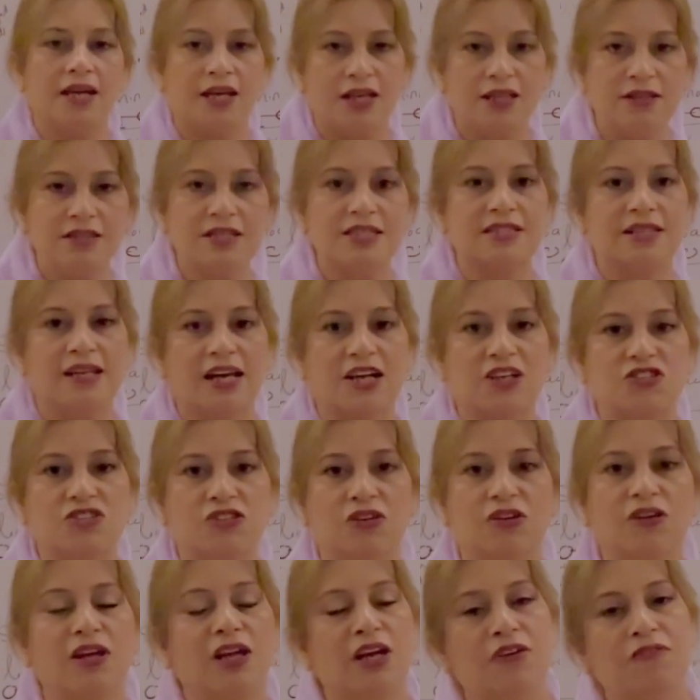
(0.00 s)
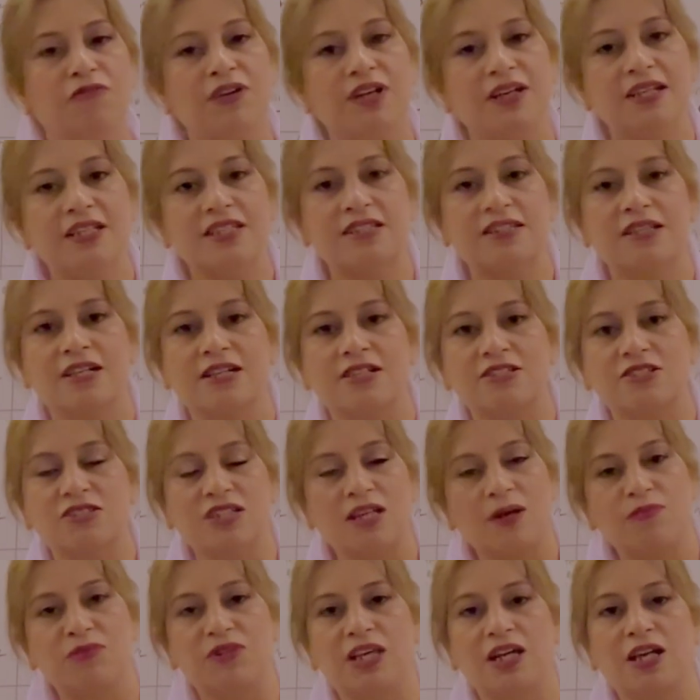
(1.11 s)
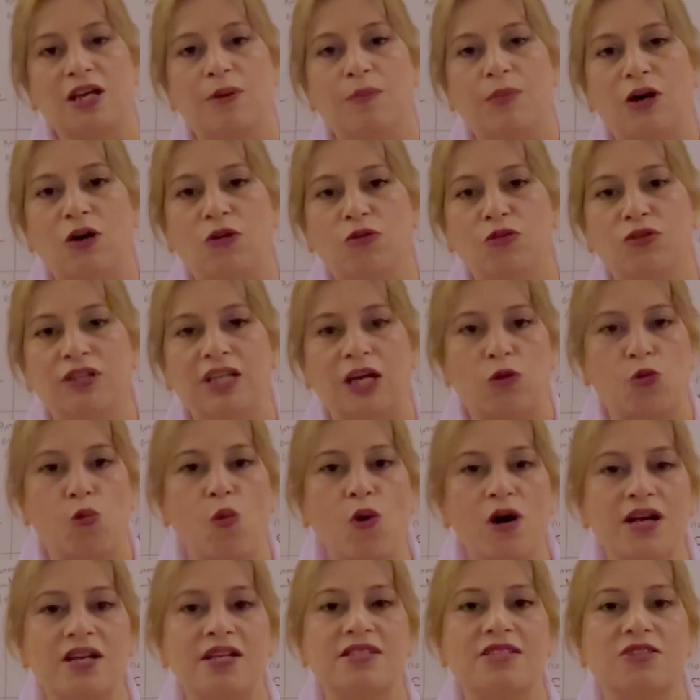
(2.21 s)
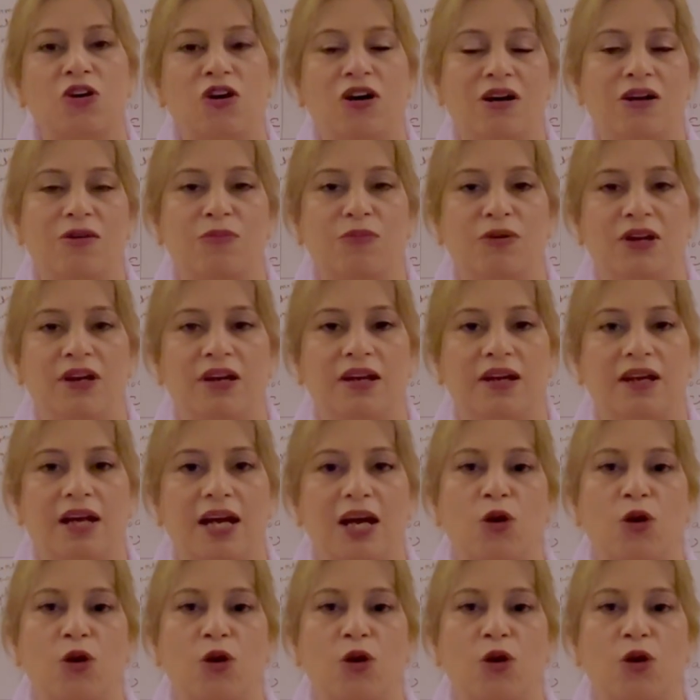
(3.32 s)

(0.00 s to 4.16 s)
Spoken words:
in this lecture, we discussed something about that what is hormone